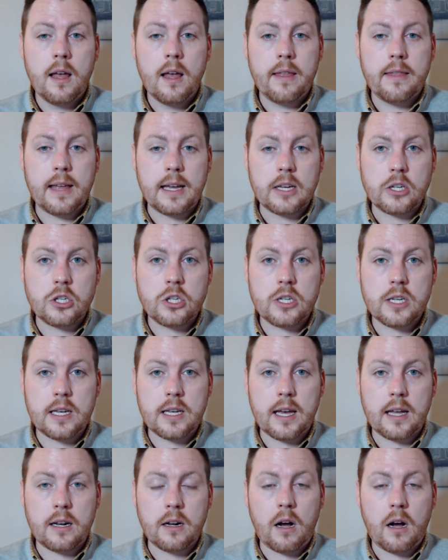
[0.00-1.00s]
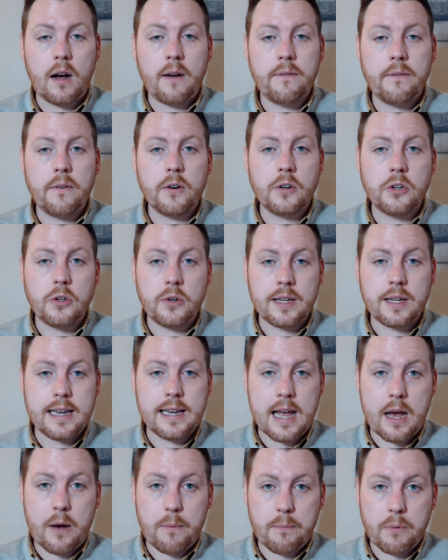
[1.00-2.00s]
that she had offered. You can
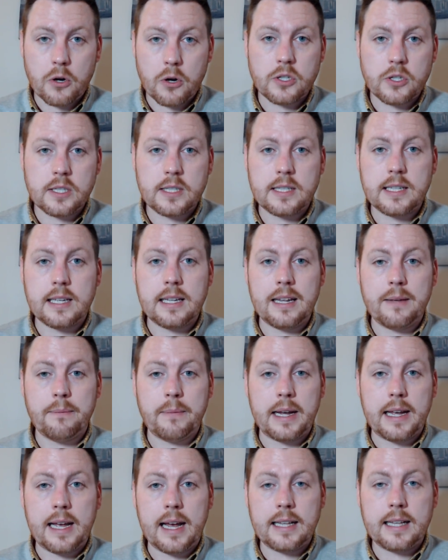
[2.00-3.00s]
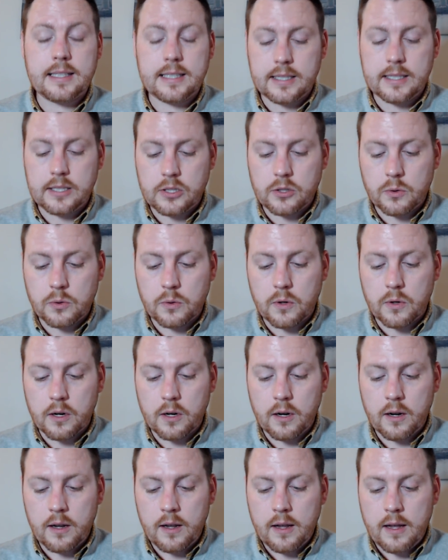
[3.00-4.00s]
now purchase it in my Etsy
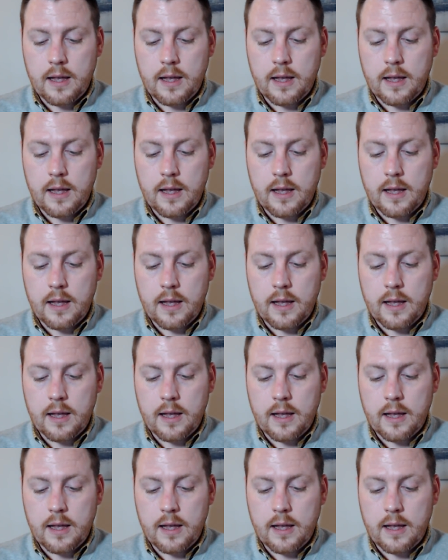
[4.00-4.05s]
store.